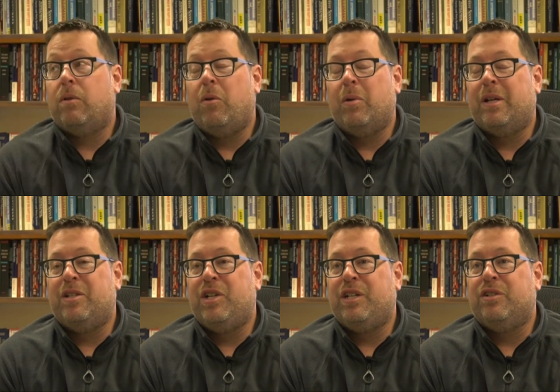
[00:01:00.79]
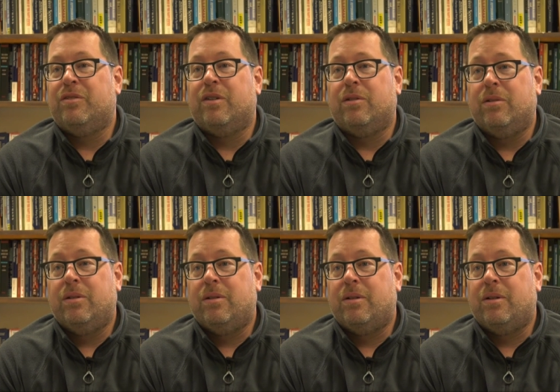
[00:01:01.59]
No one can change your vote.
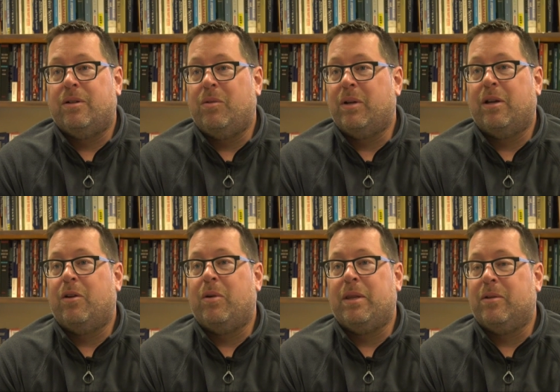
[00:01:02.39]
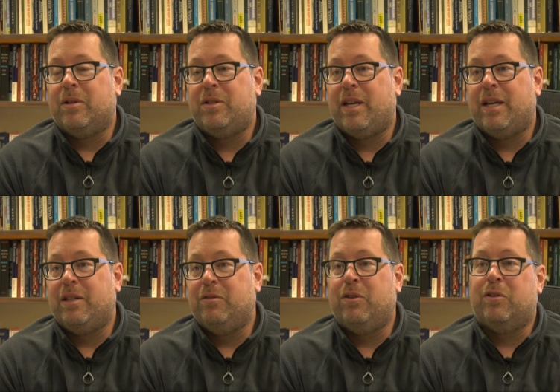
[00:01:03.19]
No one can go in there and say
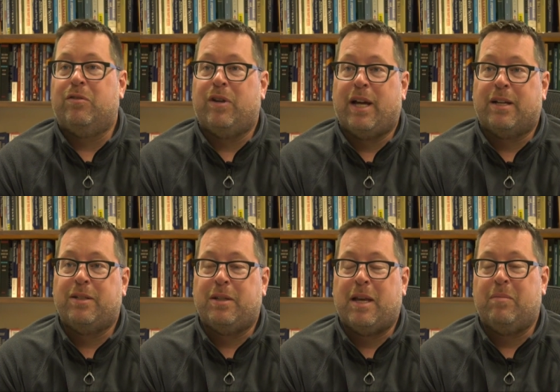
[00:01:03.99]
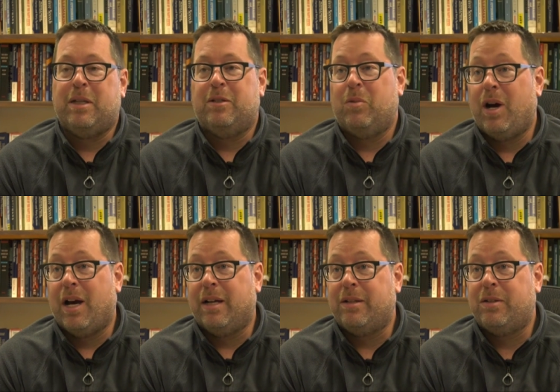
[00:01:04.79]
you voted for X and that means
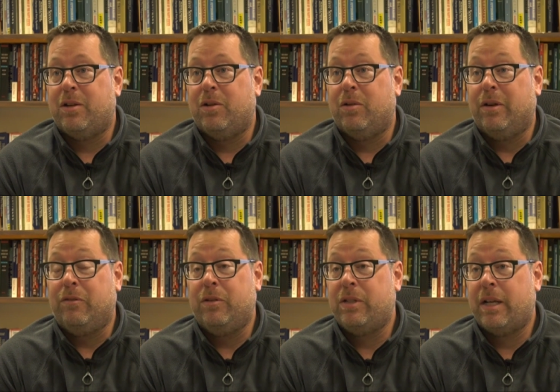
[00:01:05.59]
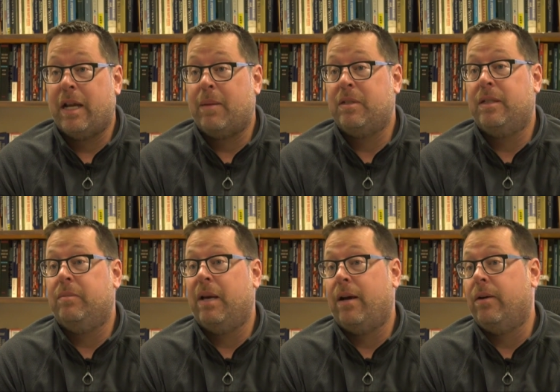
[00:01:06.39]
Y. So if you send an absentee
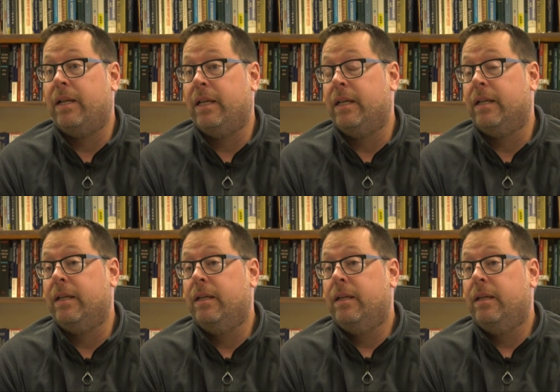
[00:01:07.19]
ballot in